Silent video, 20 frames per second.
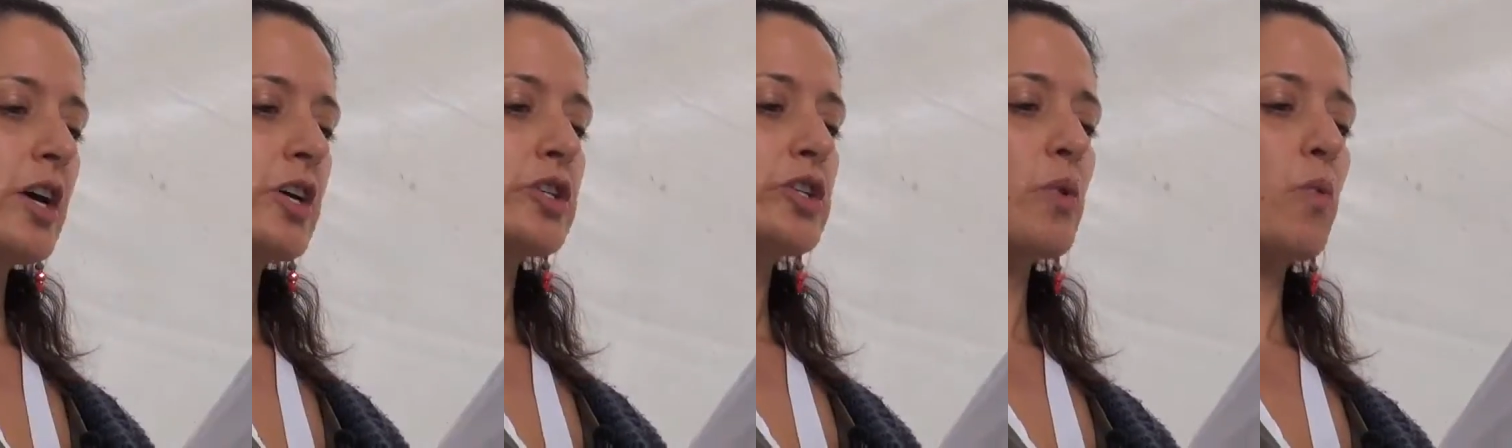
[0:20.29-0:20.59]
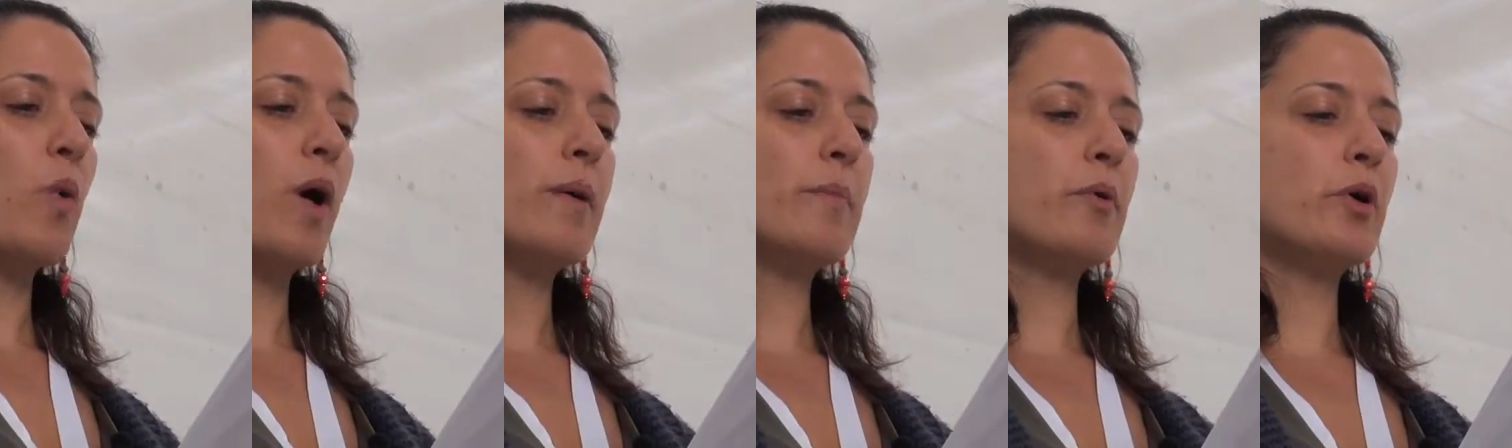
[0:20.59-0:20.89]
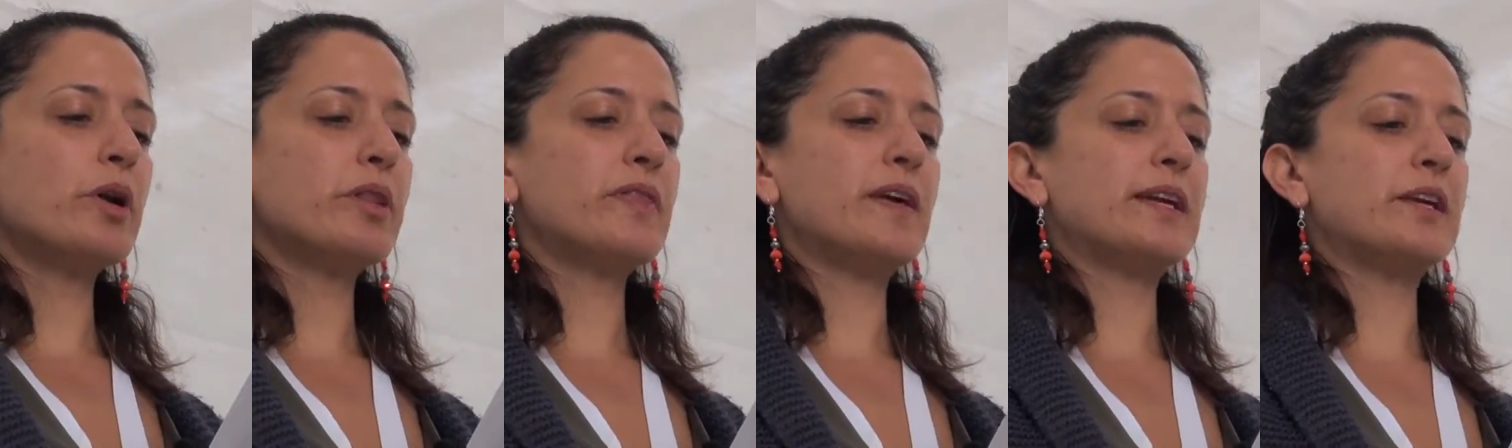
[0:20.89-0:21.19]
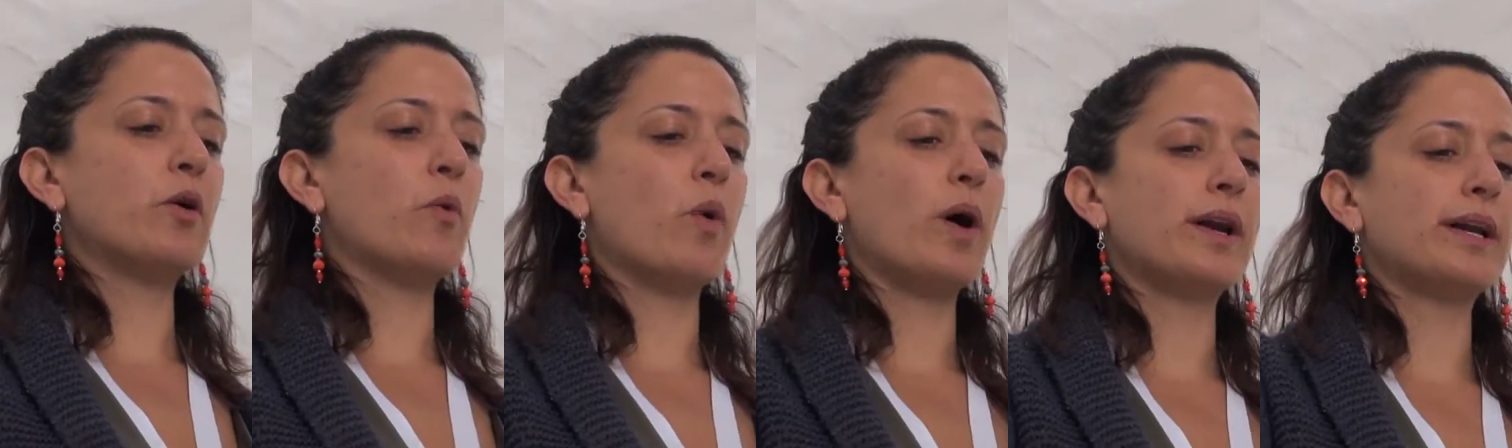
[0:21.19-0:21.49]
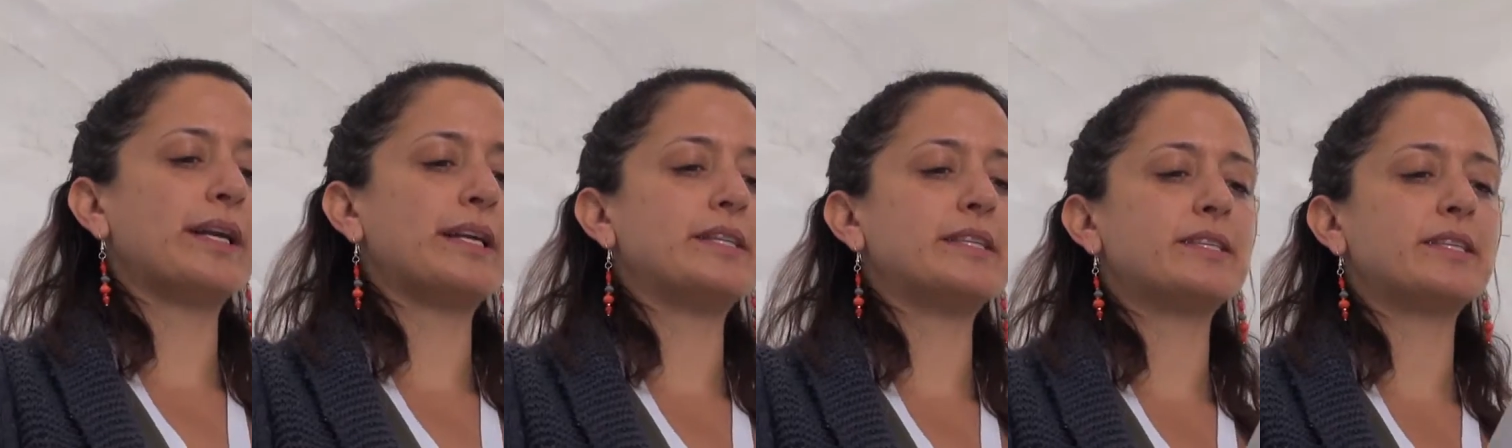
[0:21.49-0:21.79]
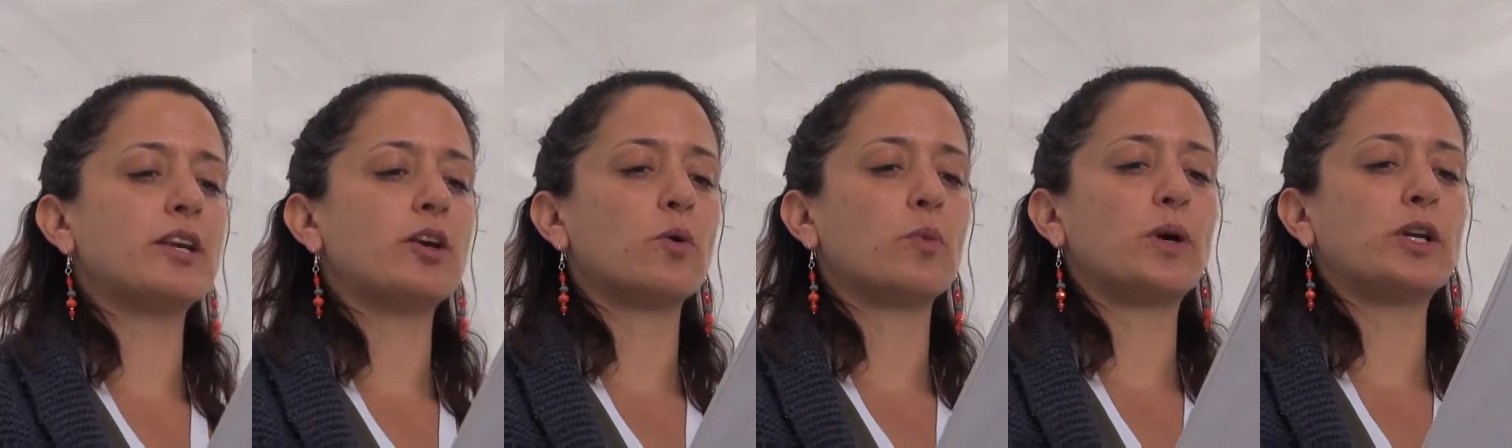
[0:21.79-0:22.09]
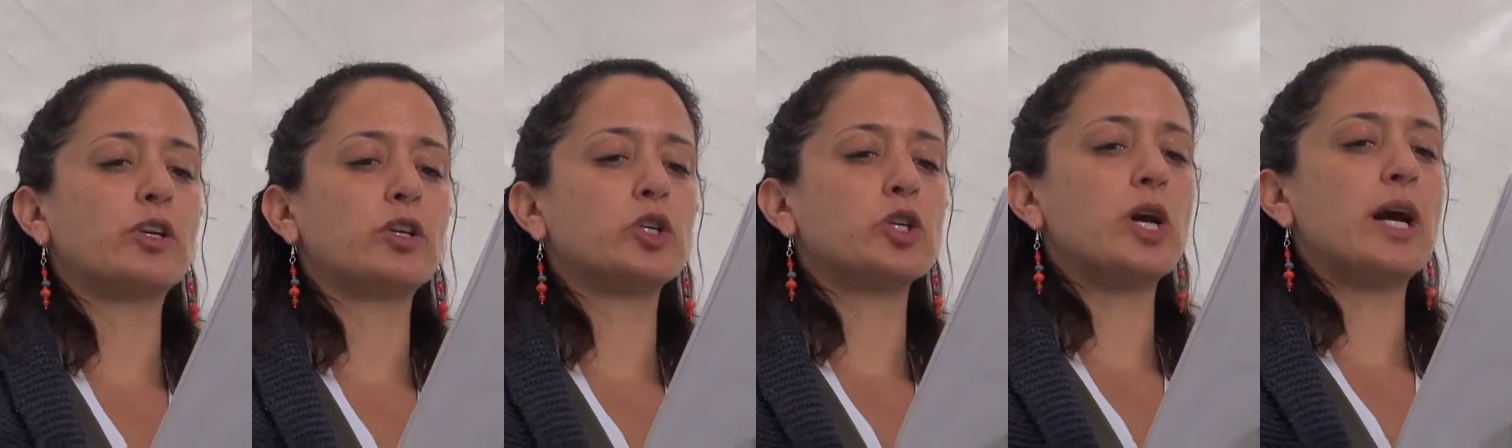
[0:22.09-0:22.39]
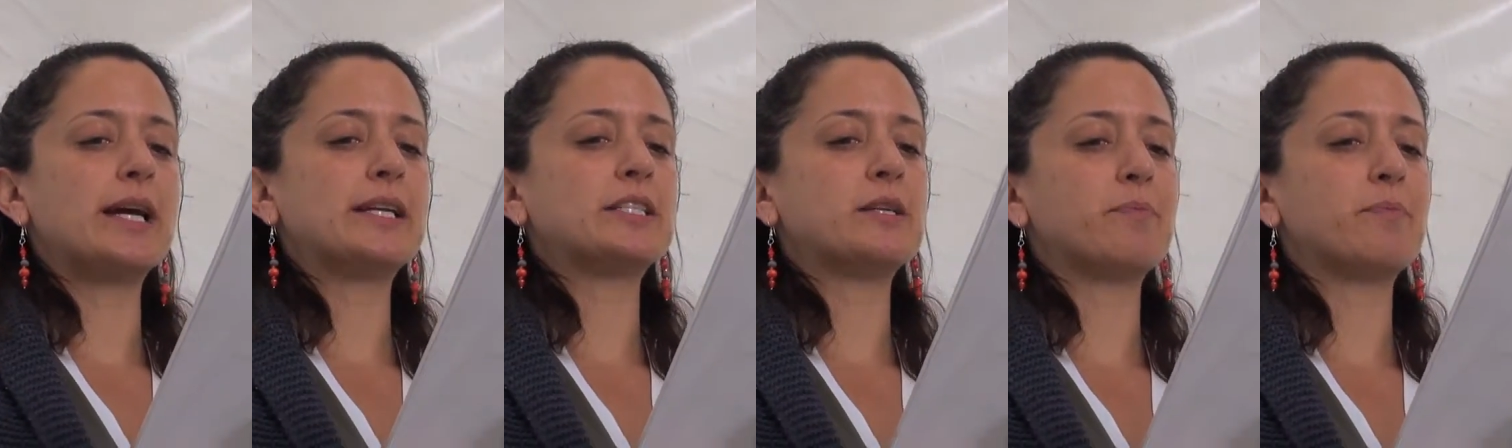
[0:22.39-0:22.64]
So one more thing you'll want to consider when you're trying